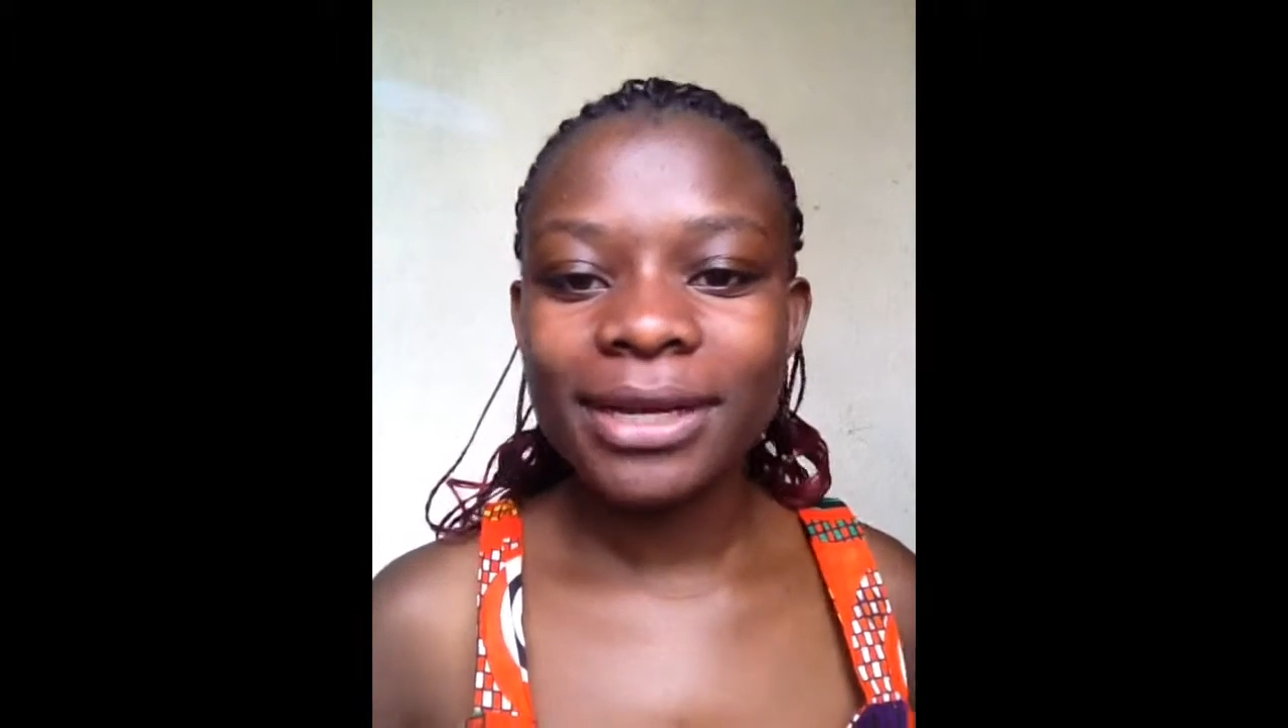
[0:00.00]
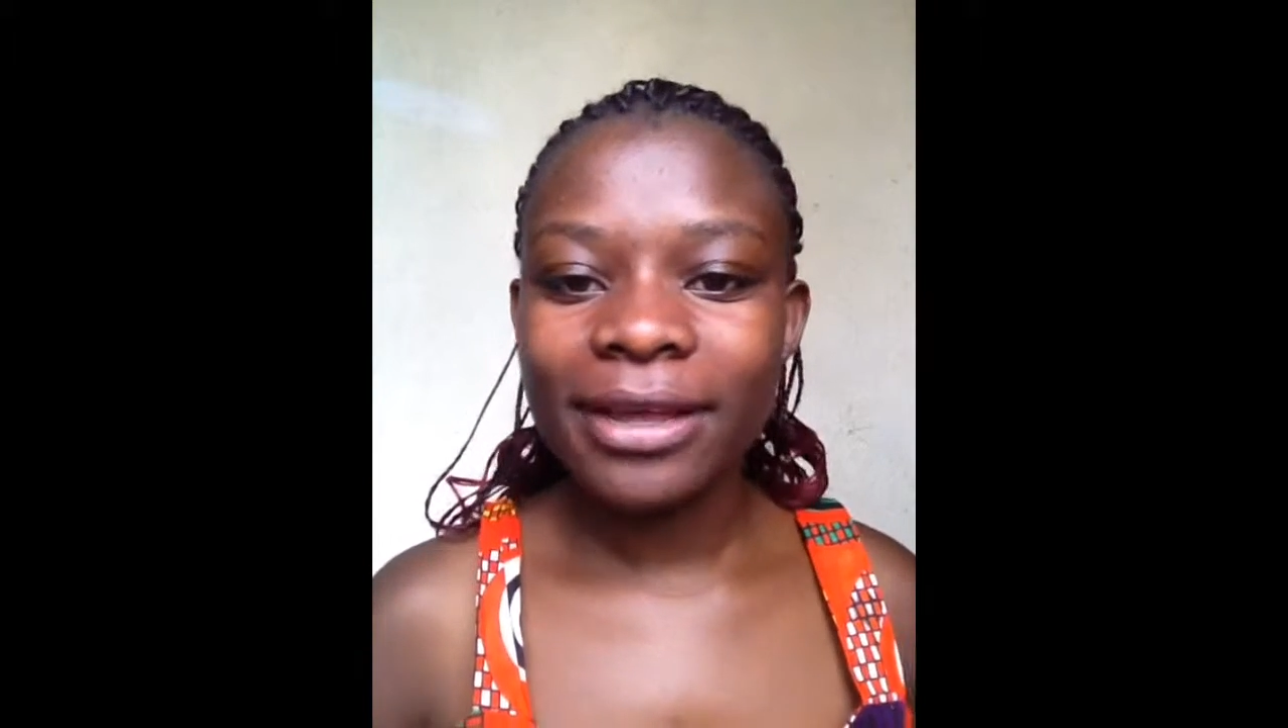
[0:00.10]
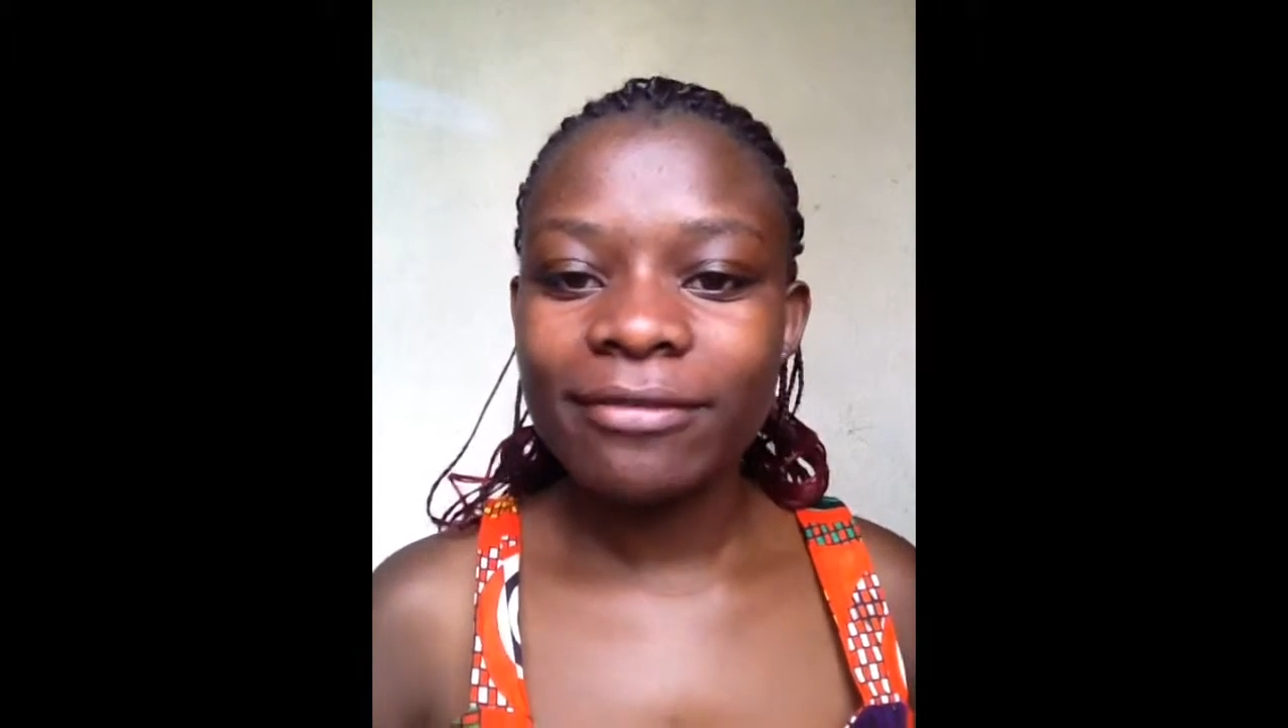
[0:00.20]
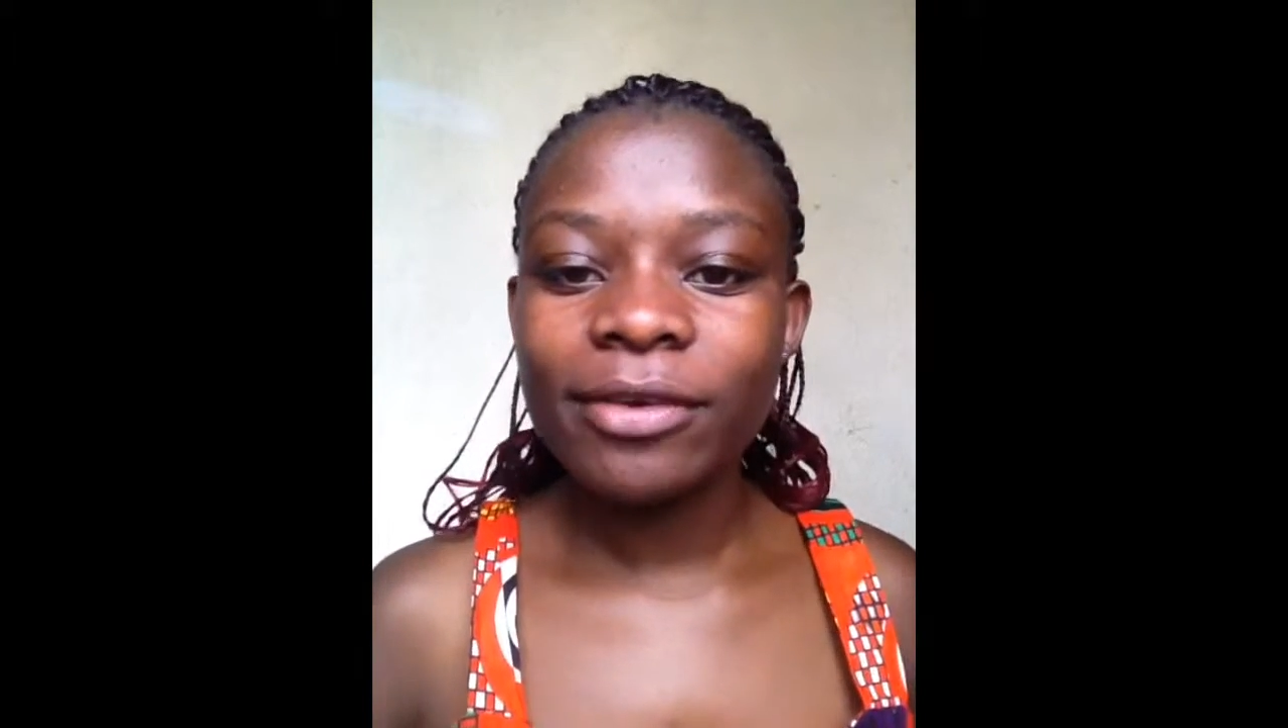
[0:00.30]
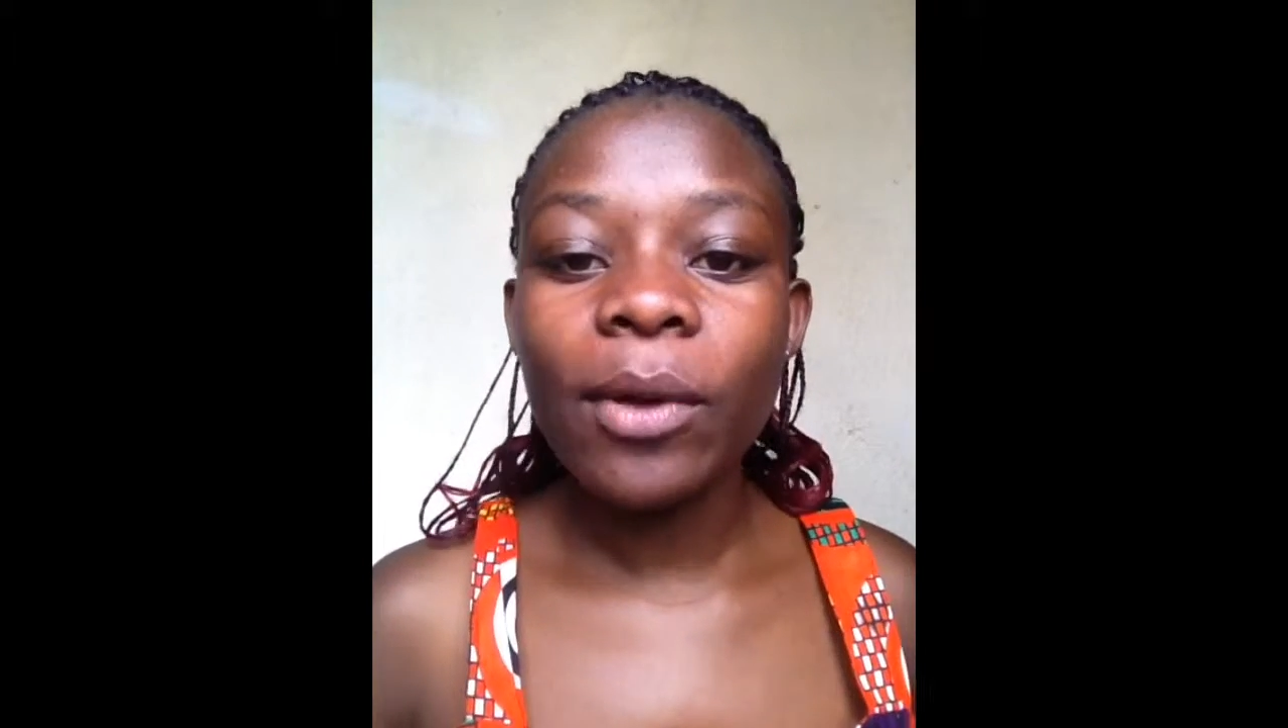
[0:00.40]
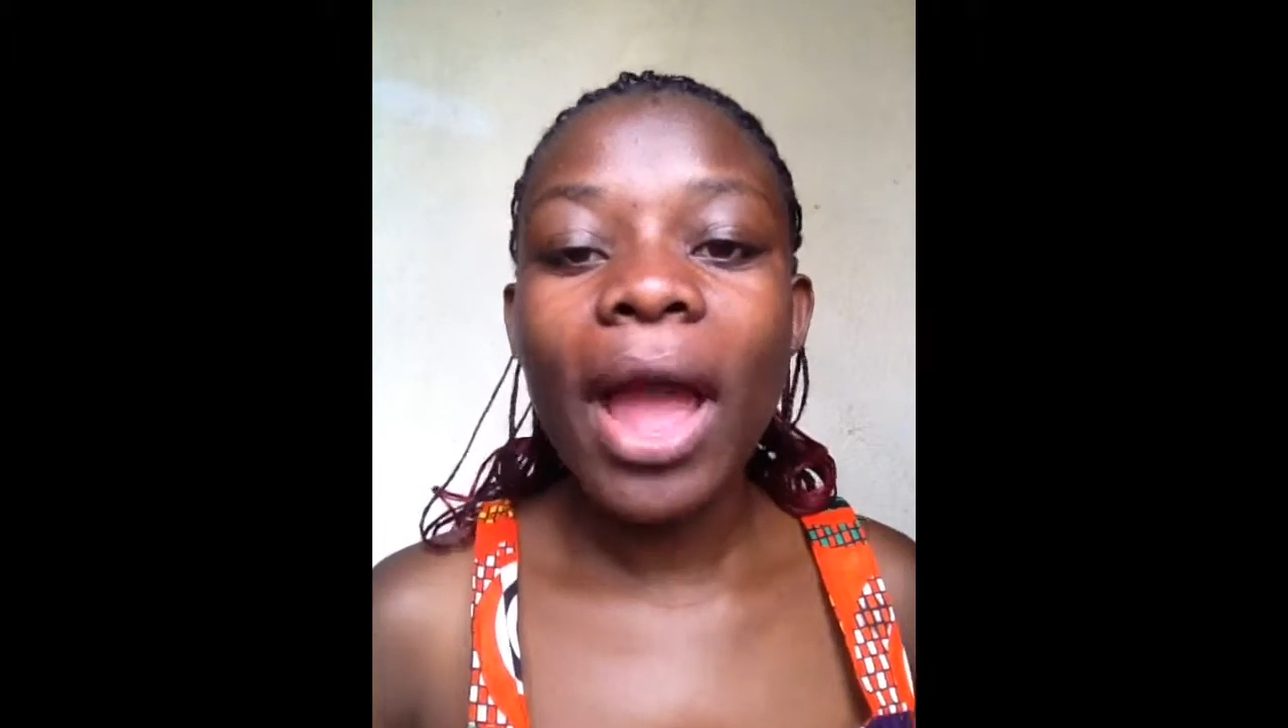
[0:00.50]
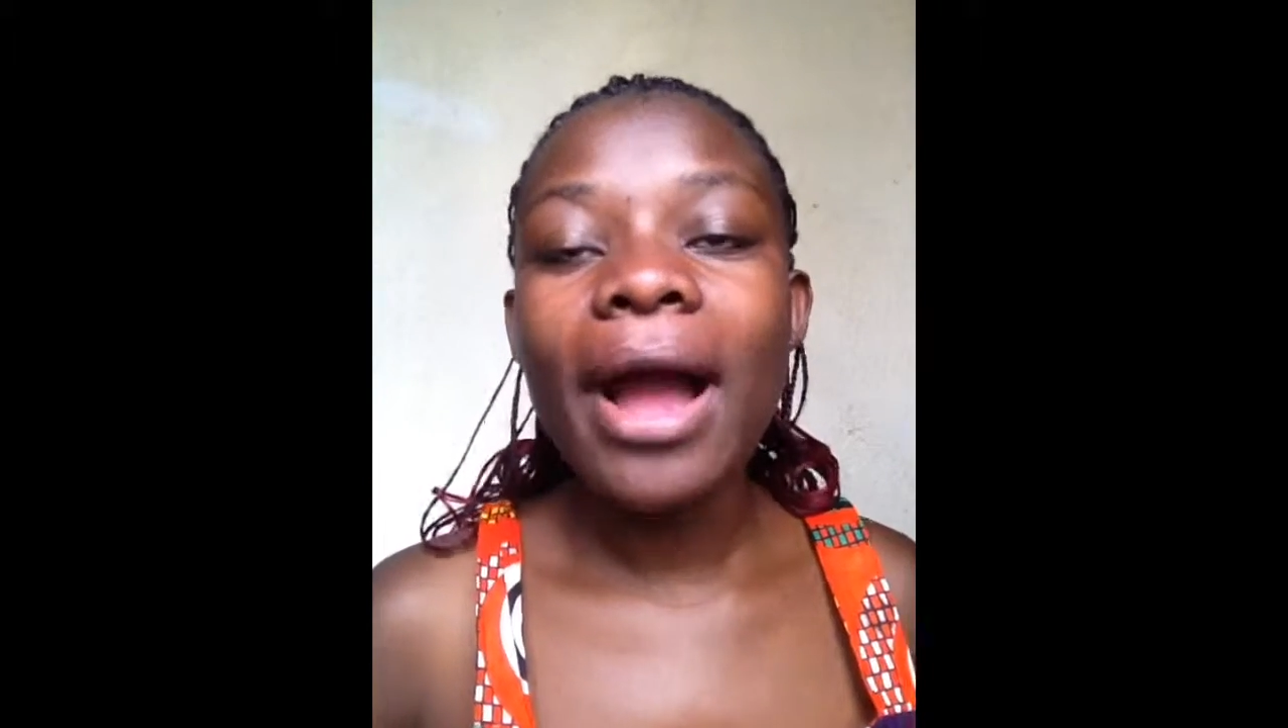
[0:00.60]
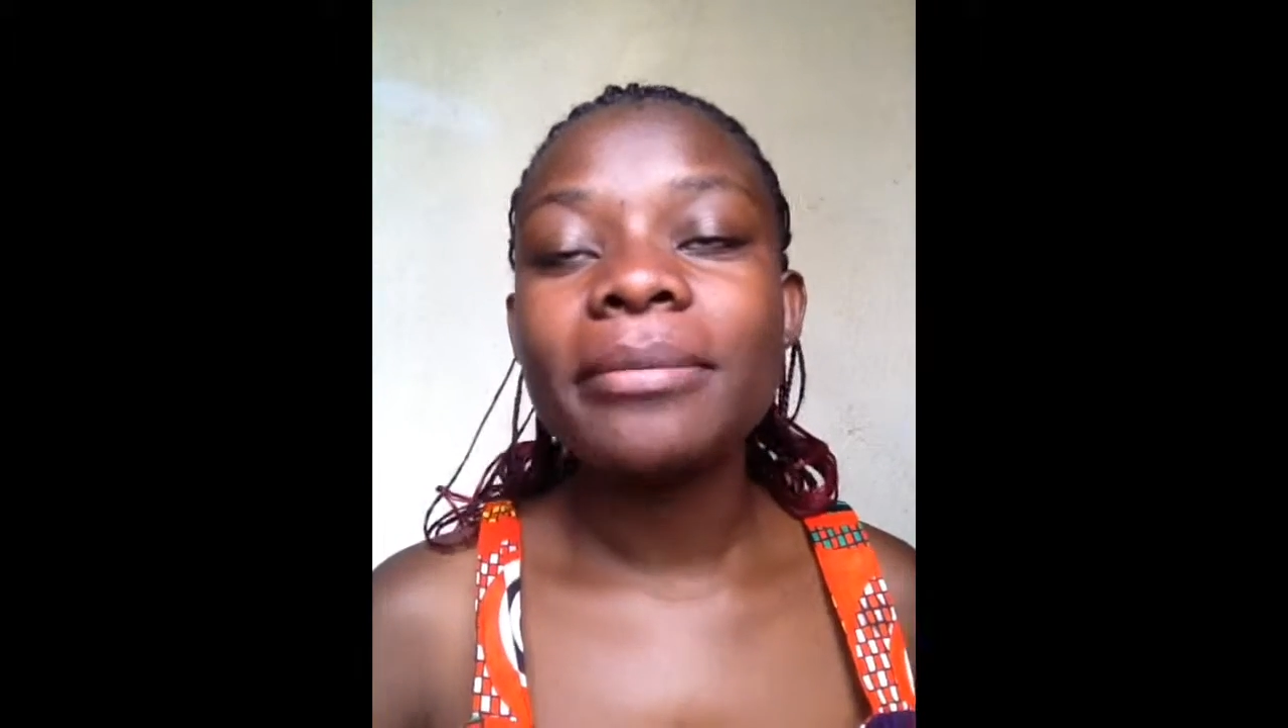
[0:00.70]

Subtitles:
and everywhere.